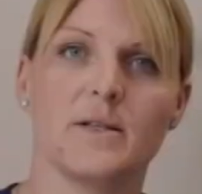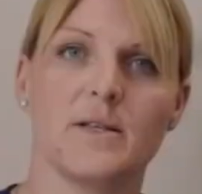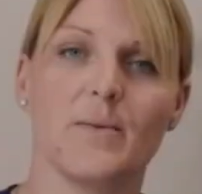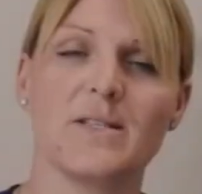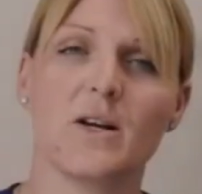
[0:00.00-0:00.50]

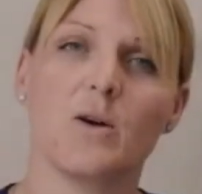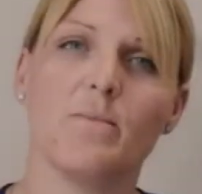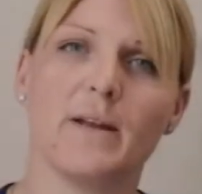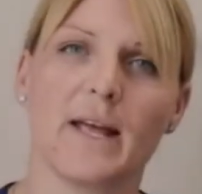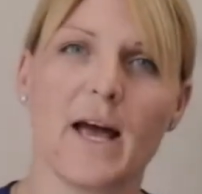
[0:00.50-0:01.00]
So as a
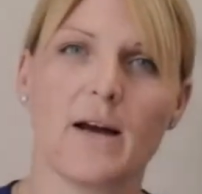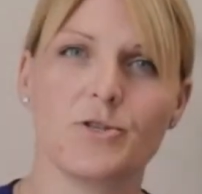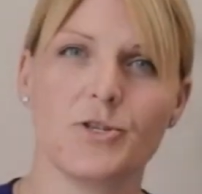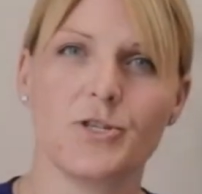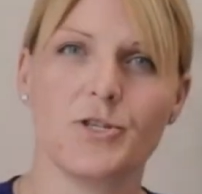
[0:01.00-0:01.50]
company, how
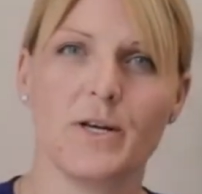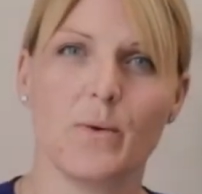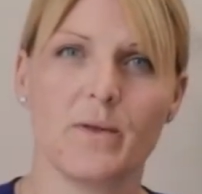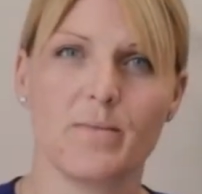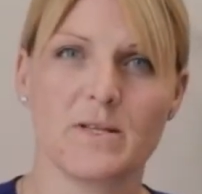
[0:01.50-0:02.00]
should you deal
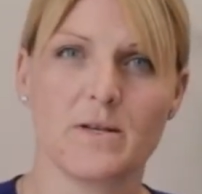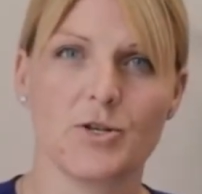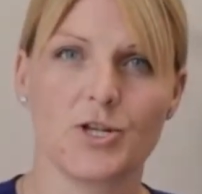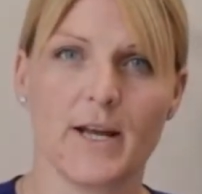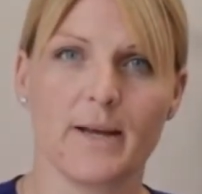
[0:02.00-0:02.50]
with
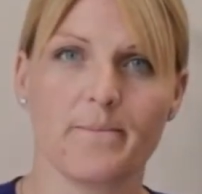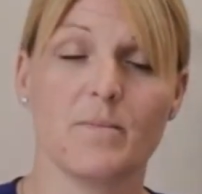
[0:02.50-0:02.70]
misogyny?